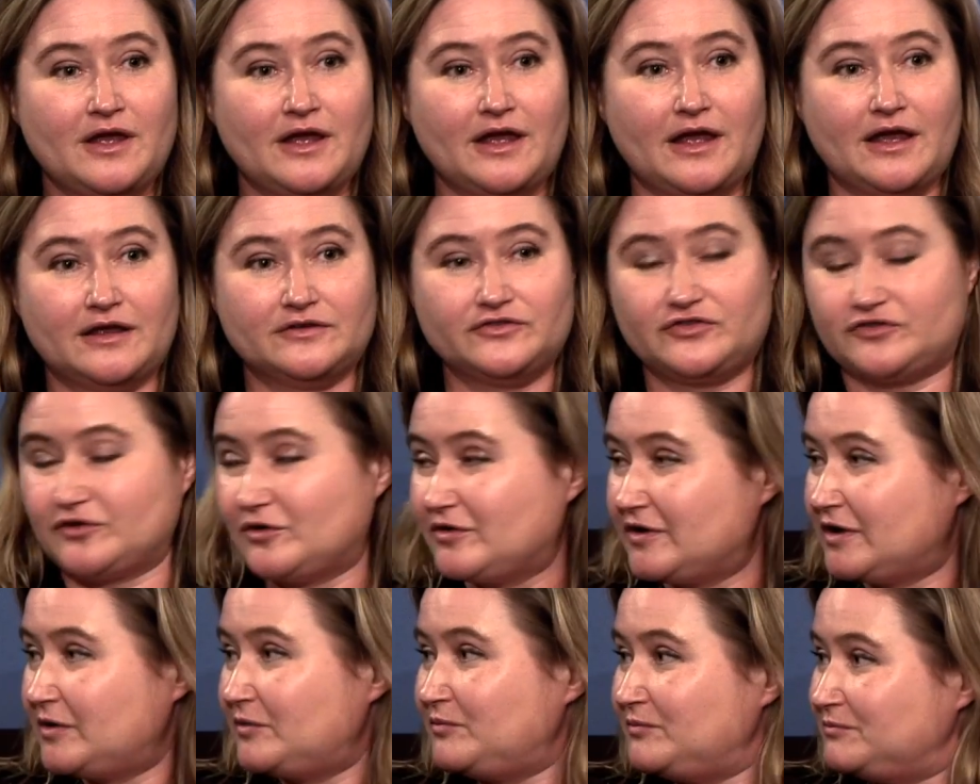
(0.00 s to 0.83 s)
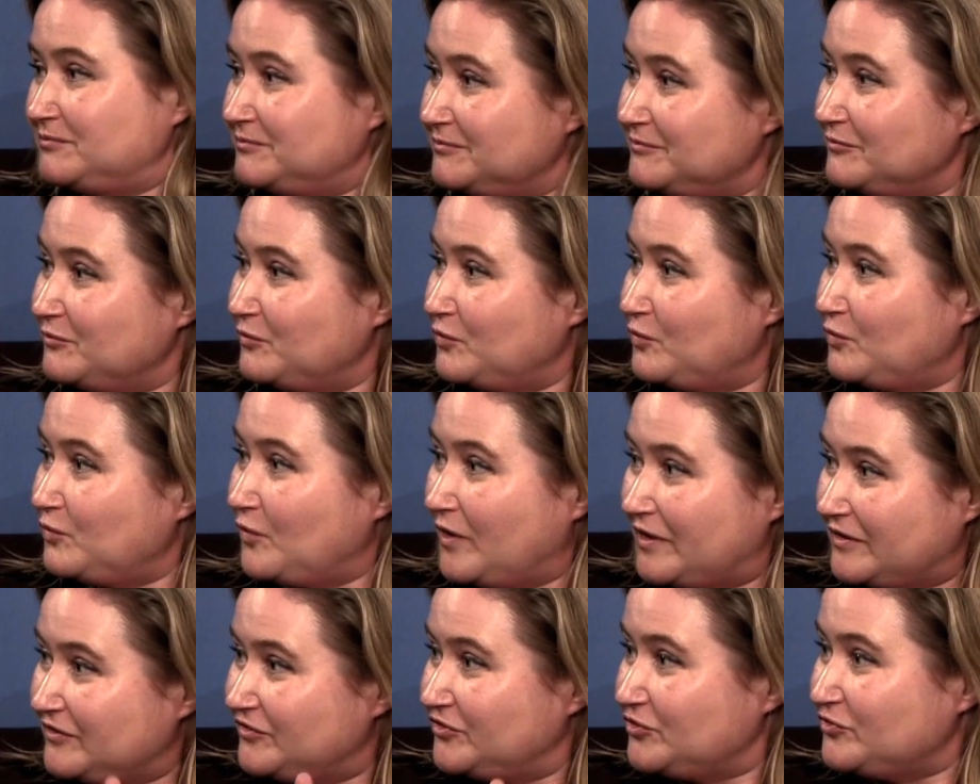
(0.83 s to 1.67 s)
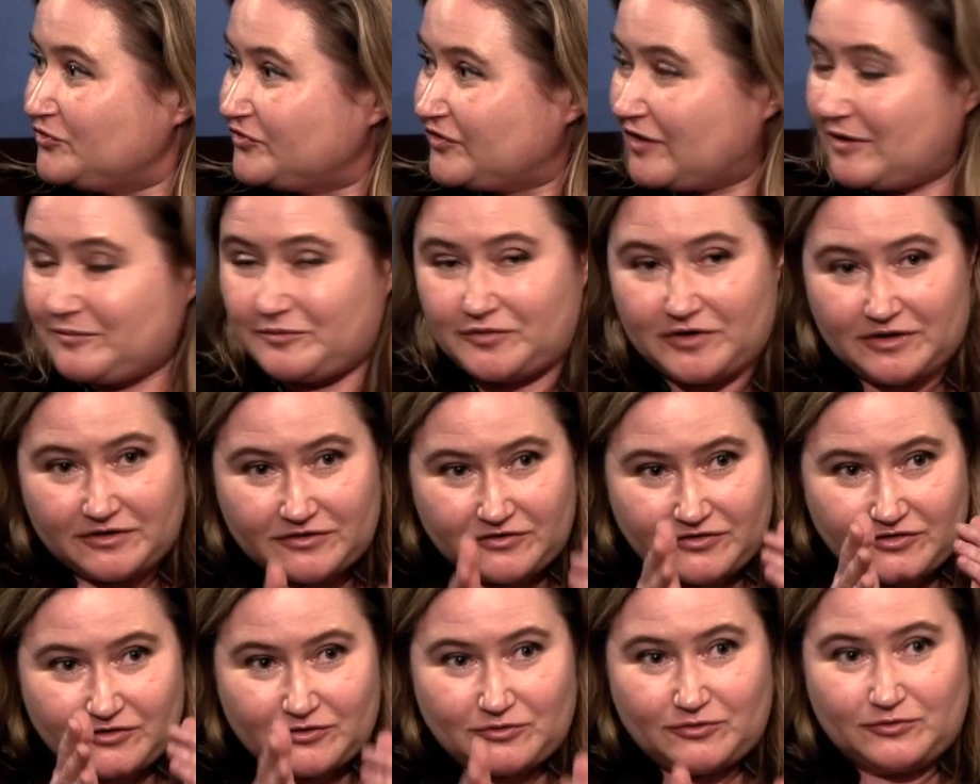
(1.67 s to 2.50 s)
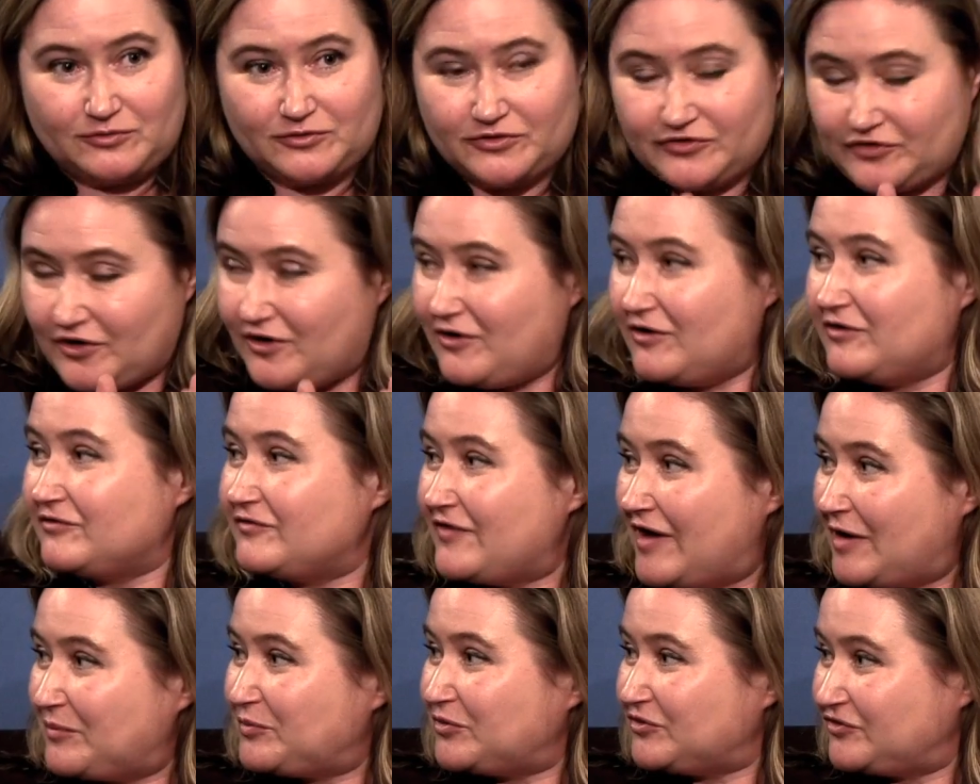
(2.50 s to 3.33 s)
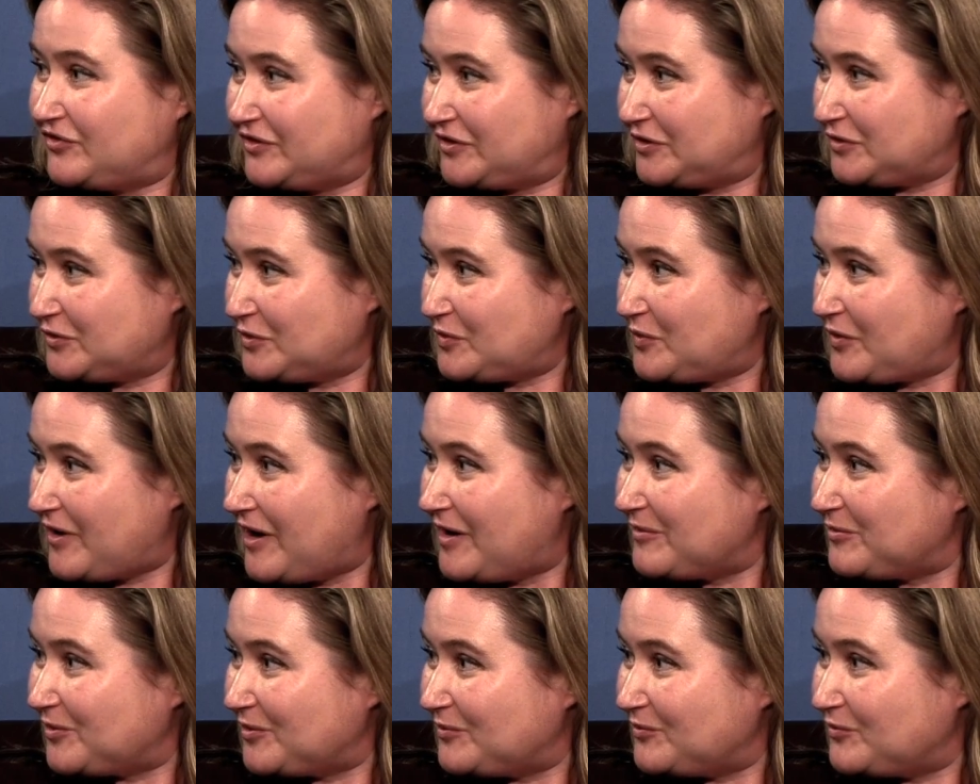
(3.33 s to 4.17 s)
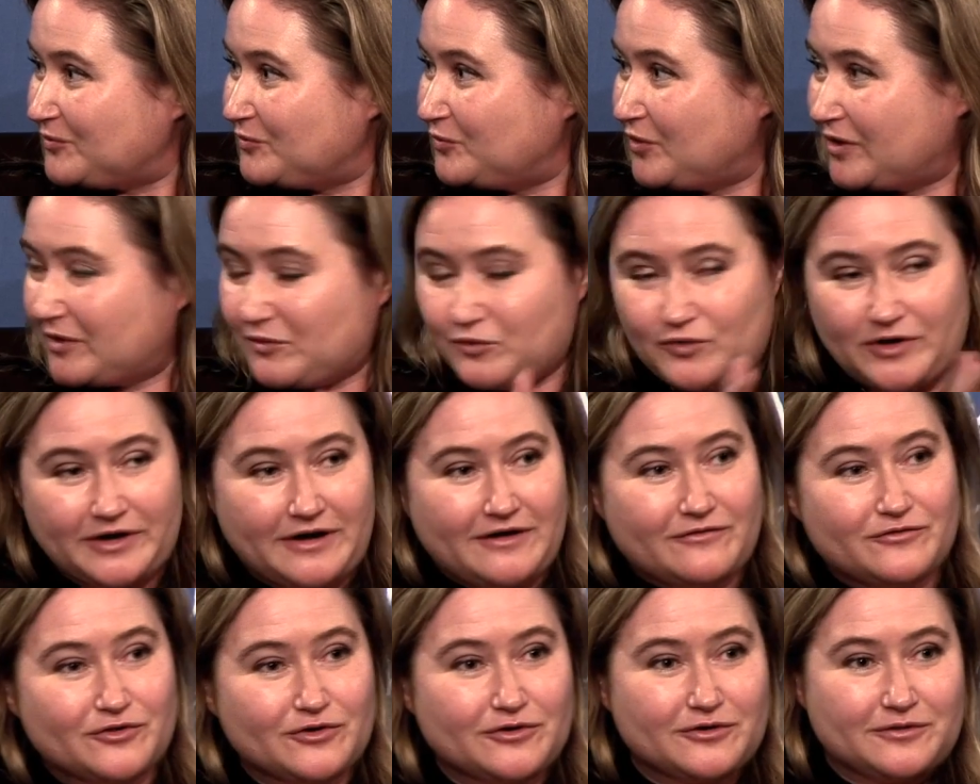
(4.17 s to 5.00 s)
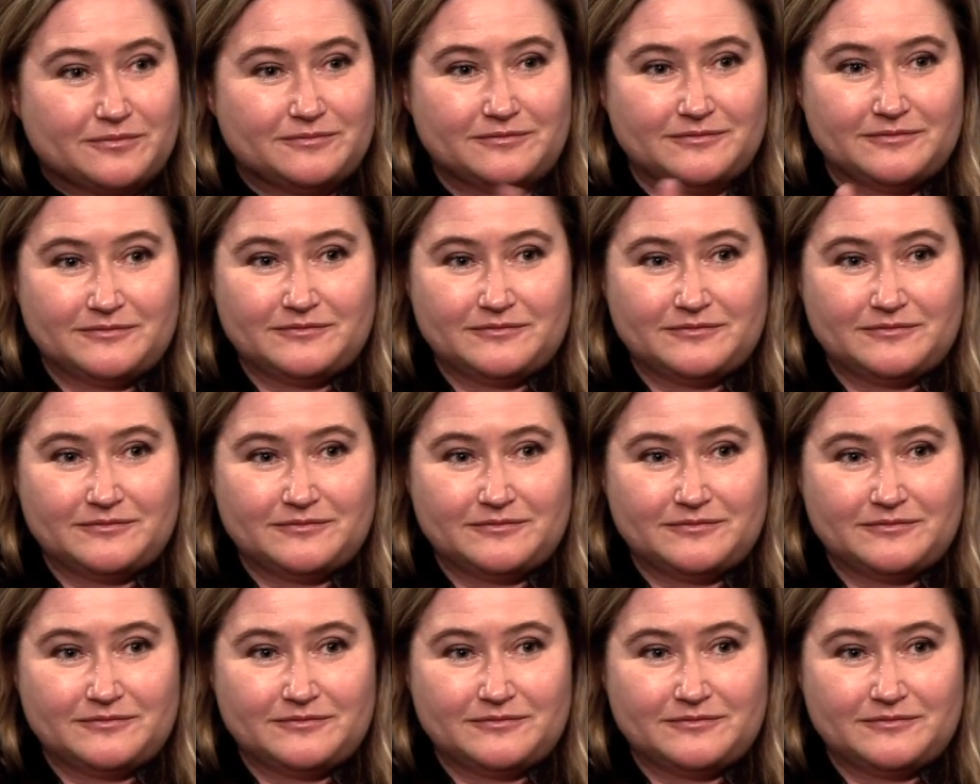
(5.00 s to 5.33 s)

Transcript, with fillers: And so they want to do something to resolve that particular problem, what, whatever